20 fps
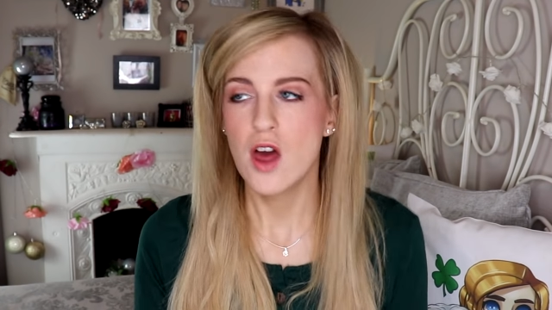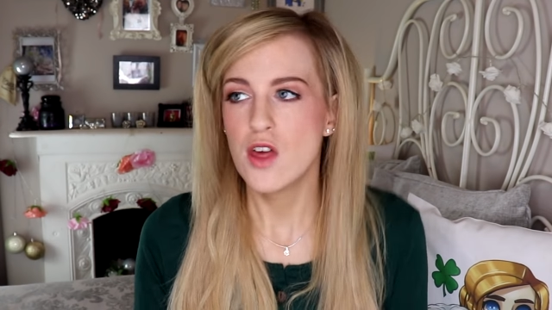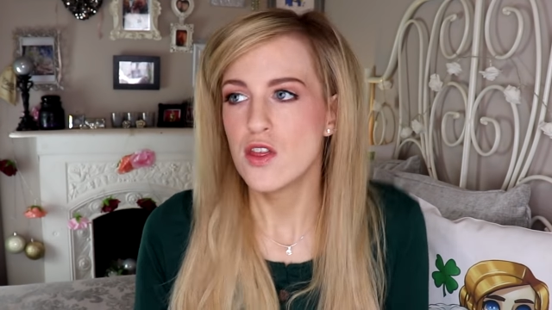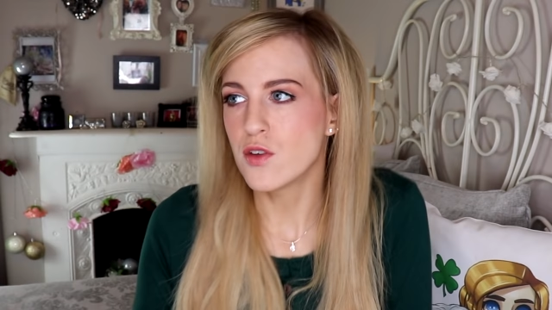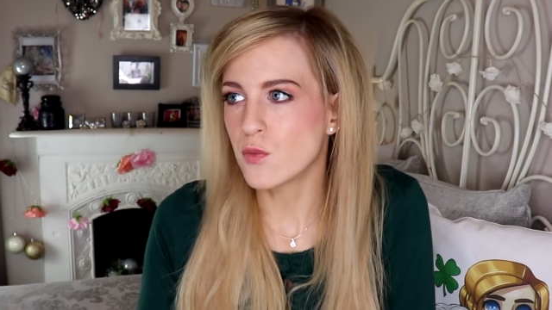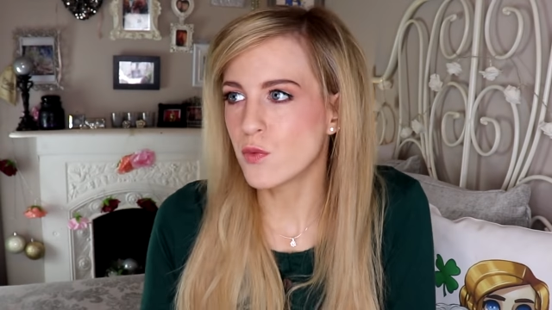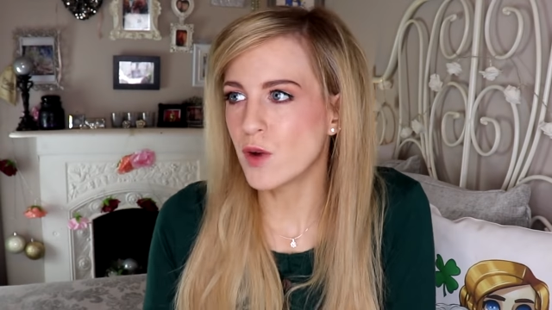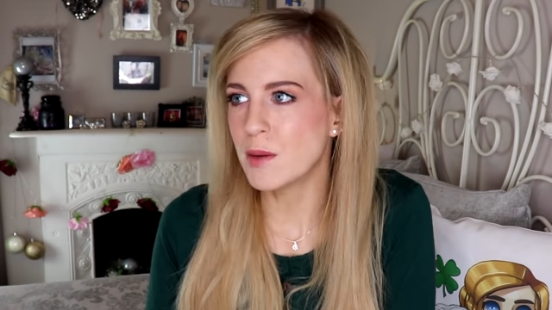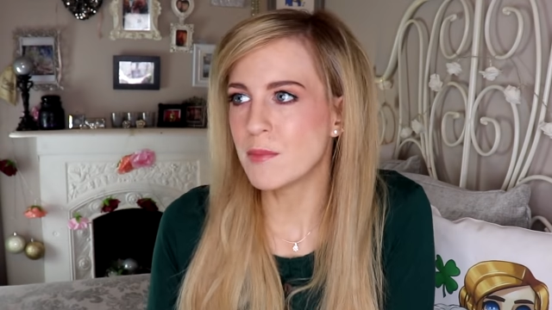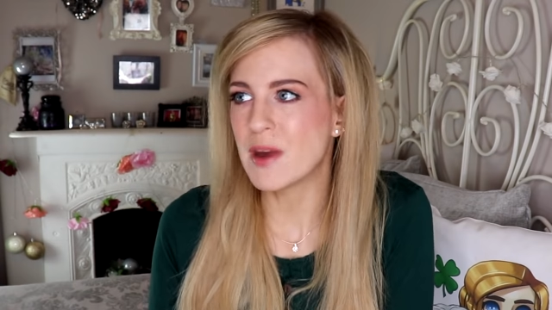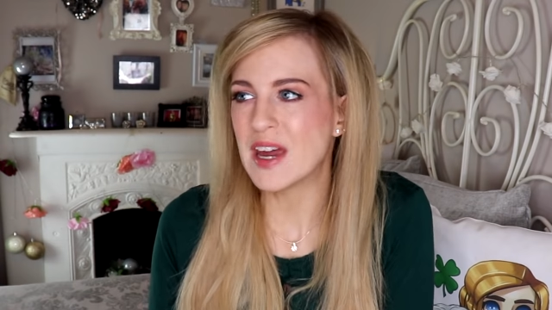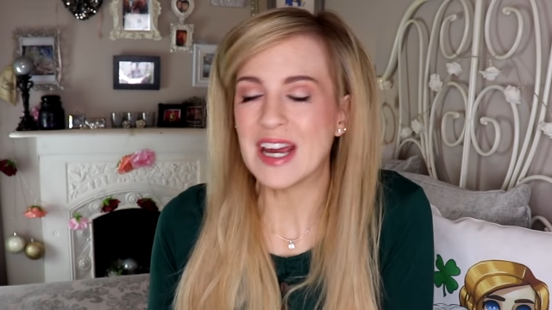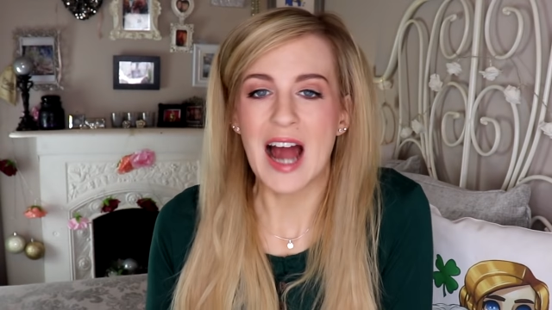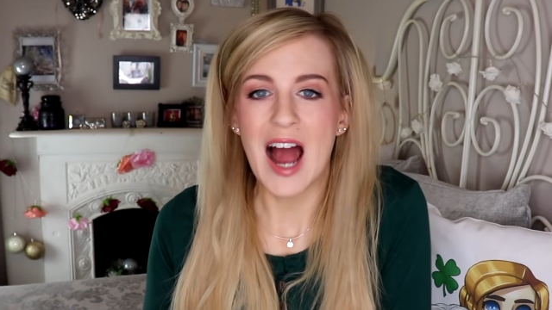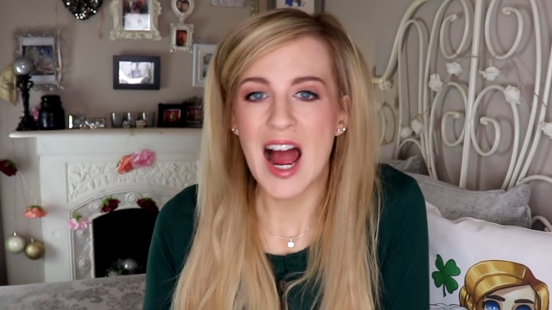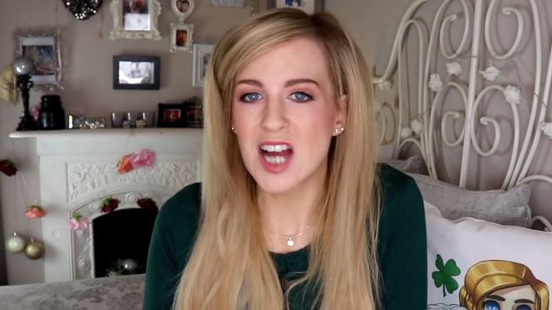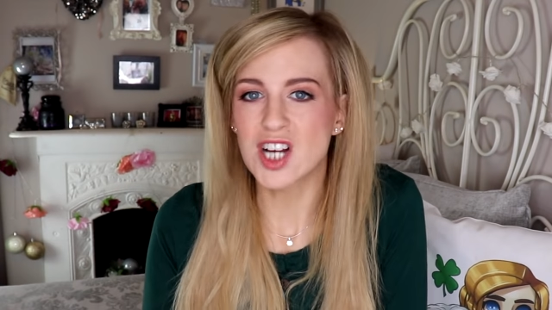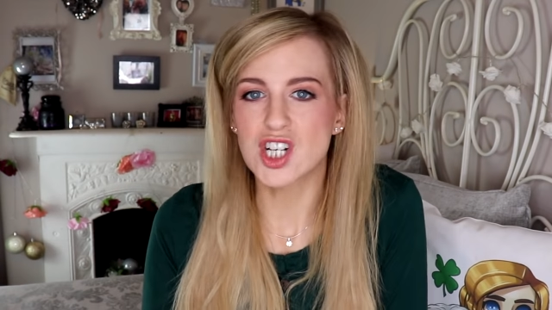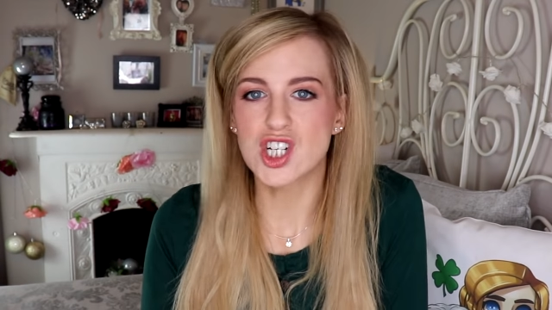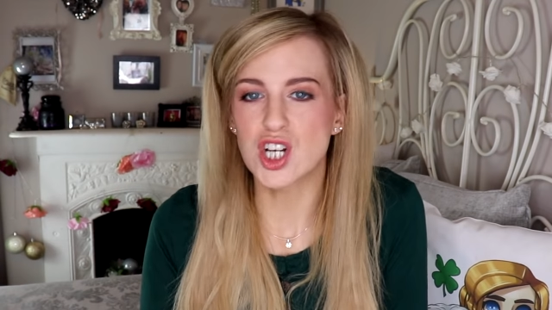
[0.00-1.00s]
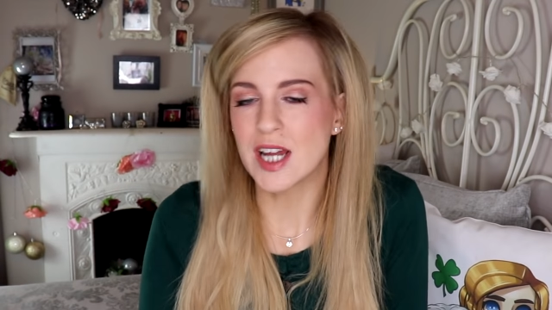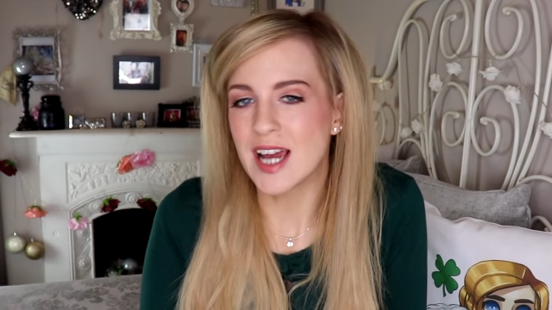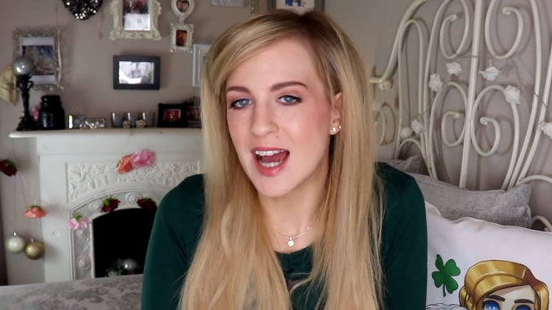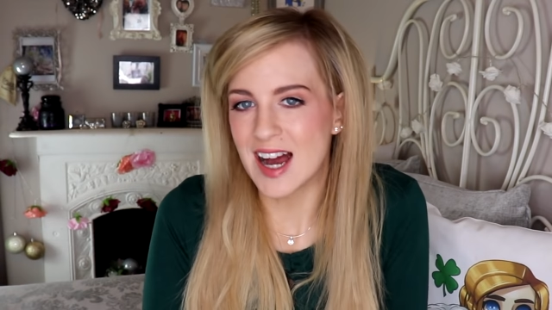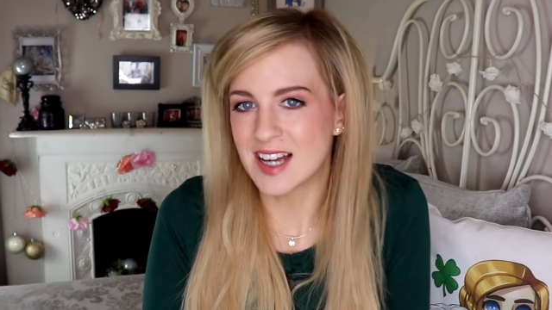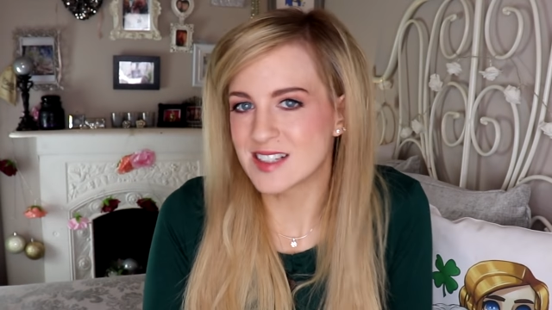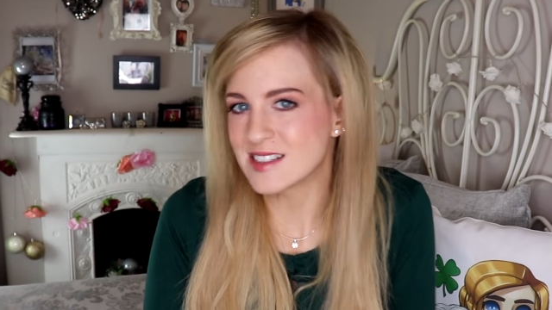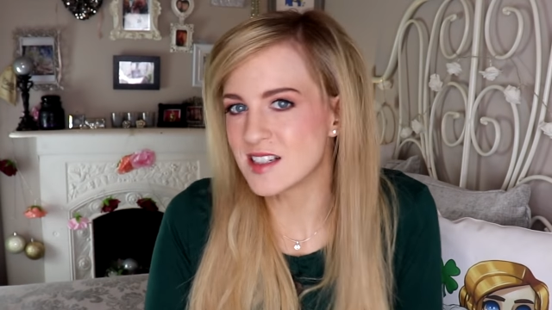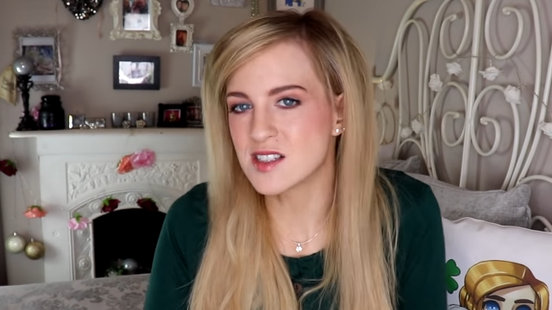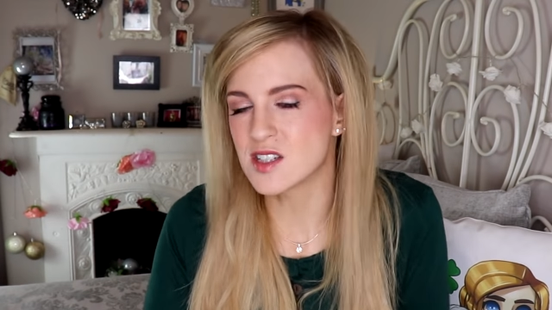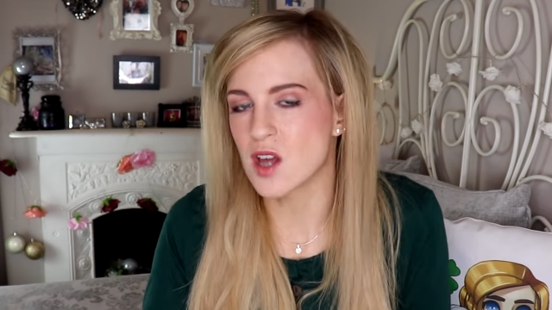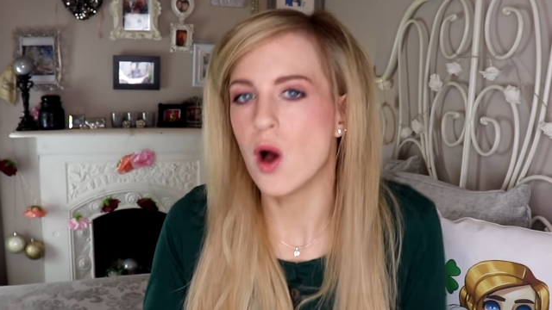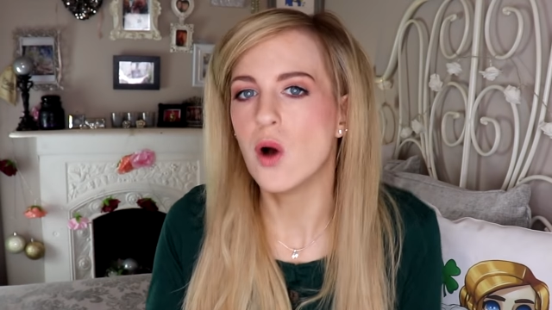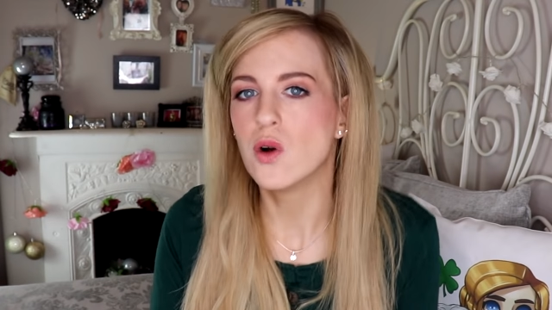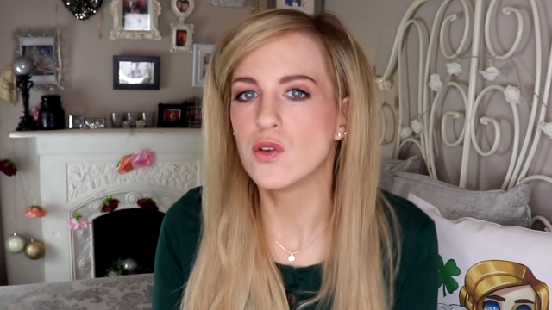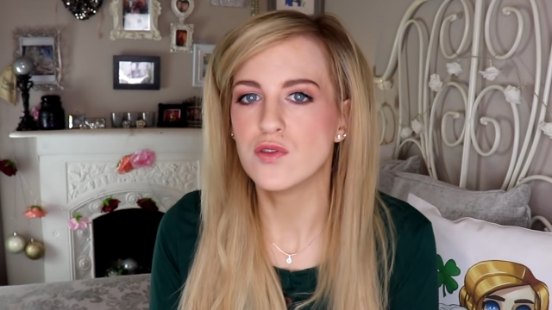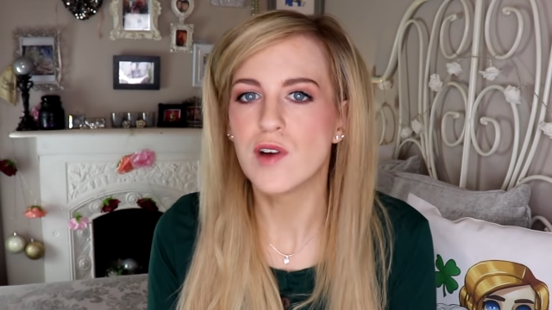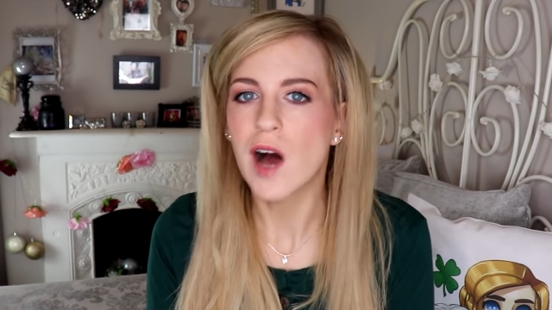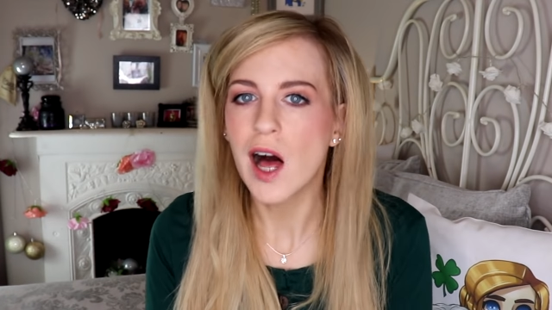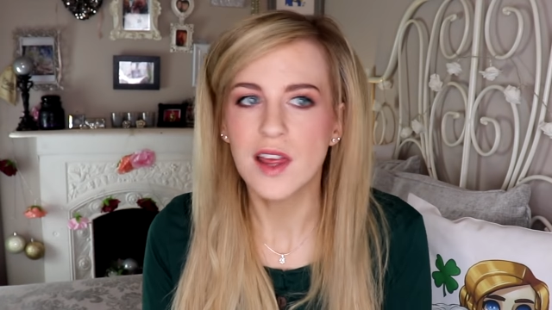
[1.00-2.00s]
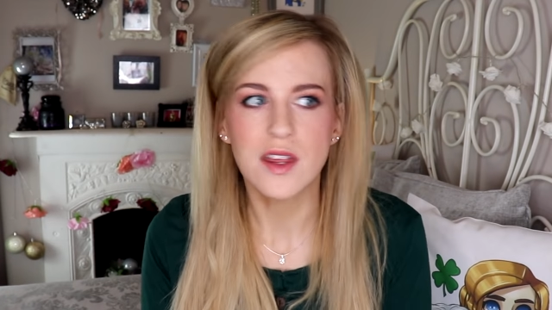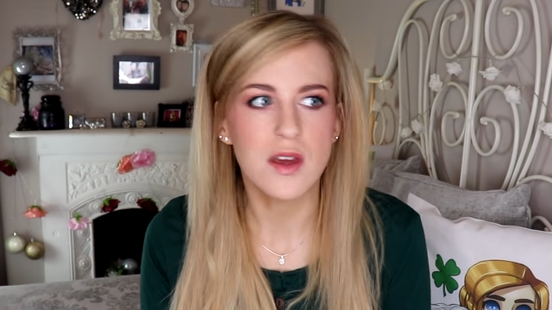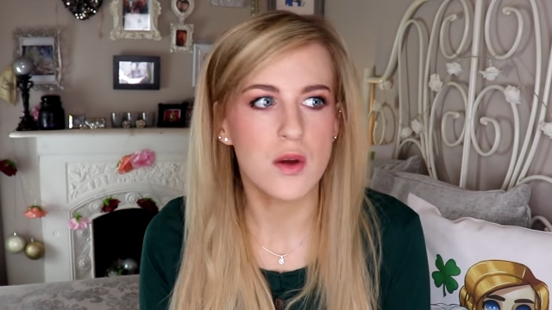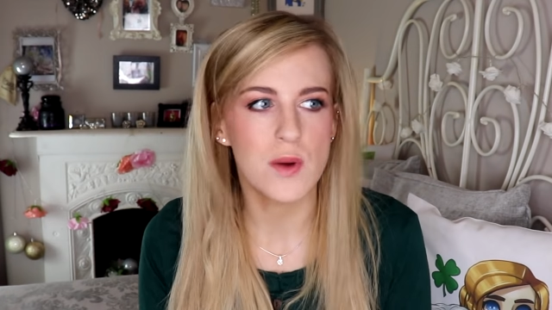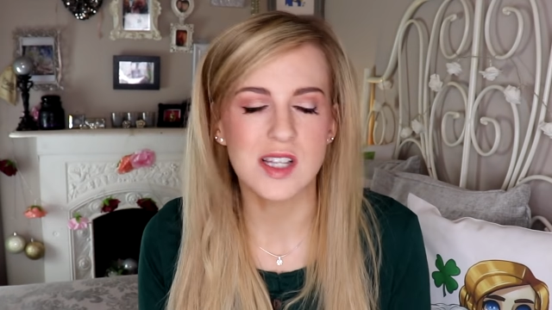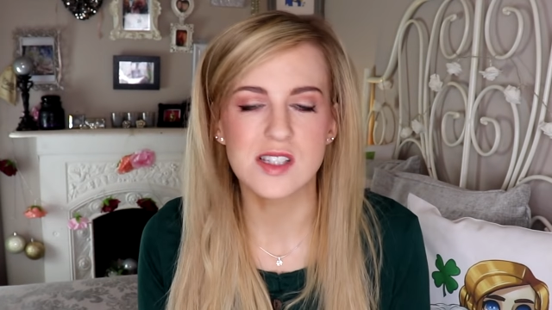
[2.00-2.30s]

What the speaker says: The remake actually has its own value.